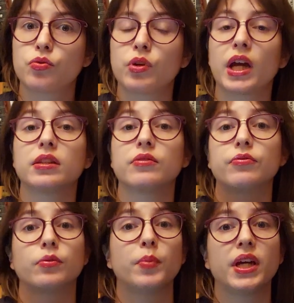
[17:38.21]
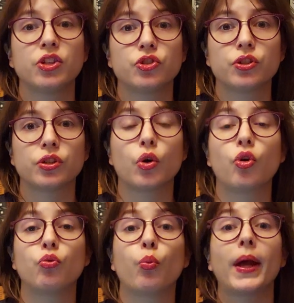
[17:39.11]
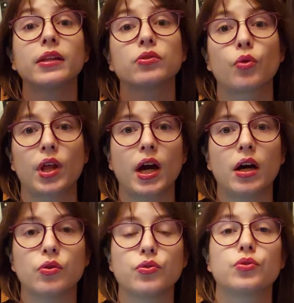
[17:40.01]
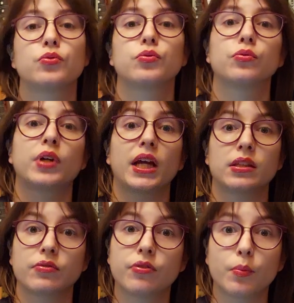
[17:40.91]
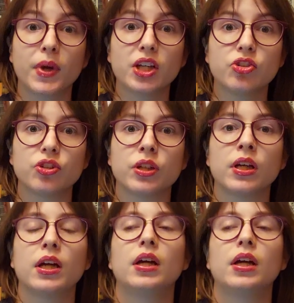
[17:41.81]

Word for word: to get information or went to the house to get information